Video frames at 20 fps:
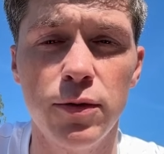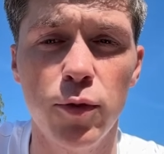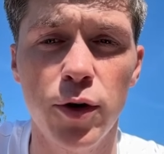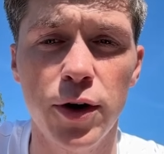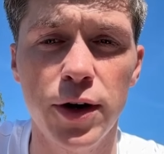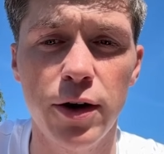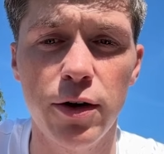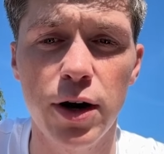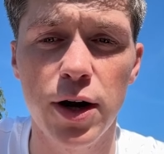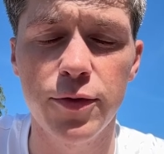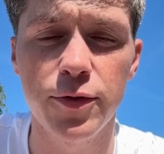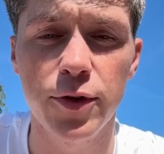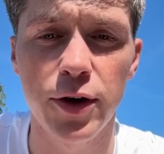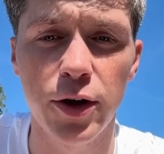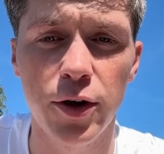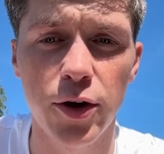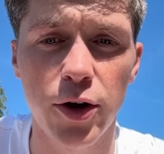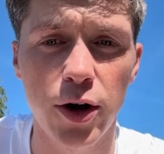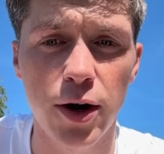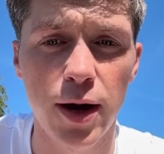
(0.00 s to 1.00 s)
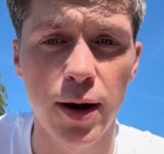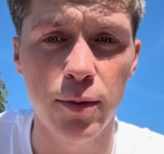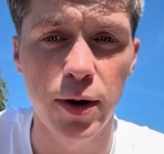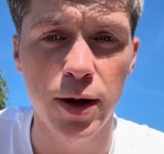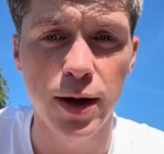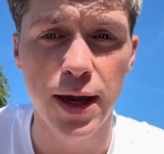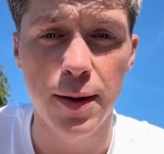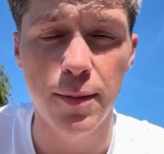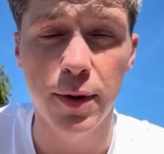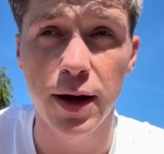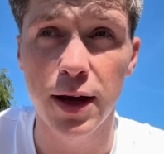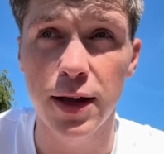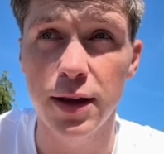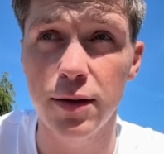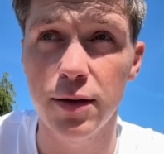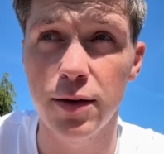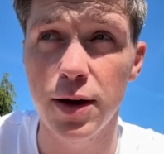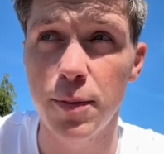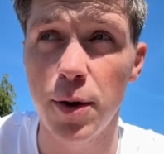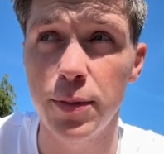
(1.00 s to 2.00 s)
one year after the other, and we came
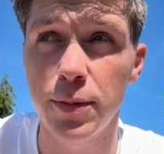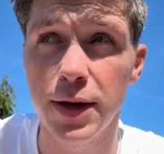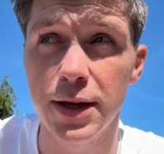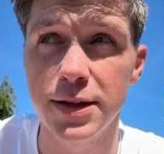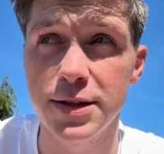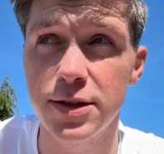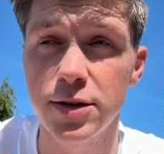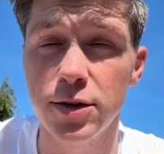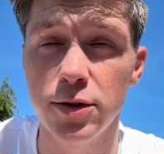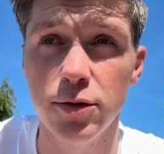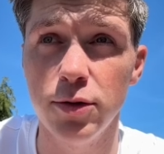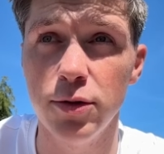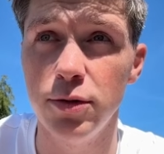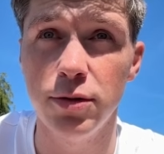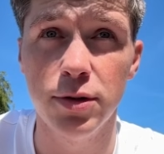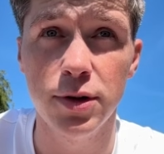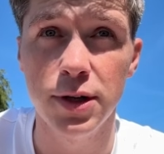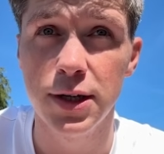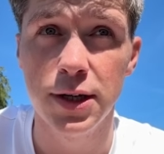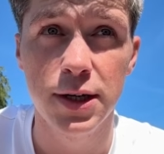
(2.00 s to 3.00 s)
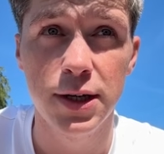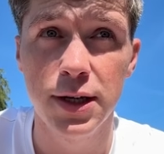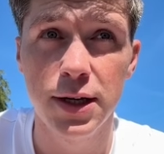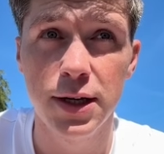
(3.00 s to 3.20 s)
up against 2